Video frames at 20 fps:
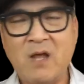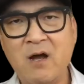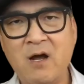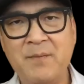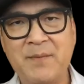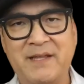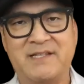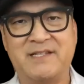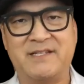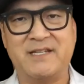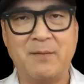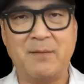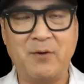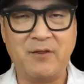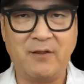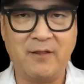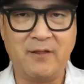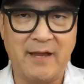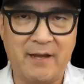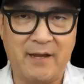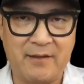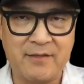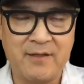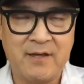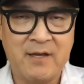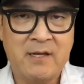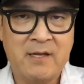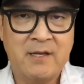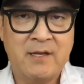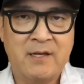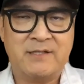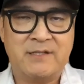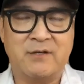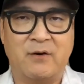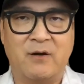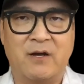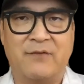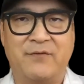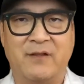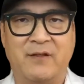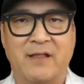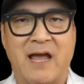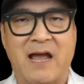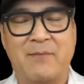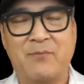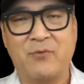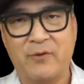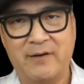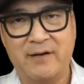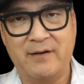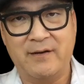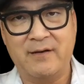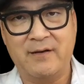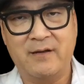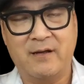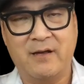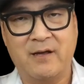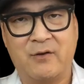It's double the length, so I've elaborated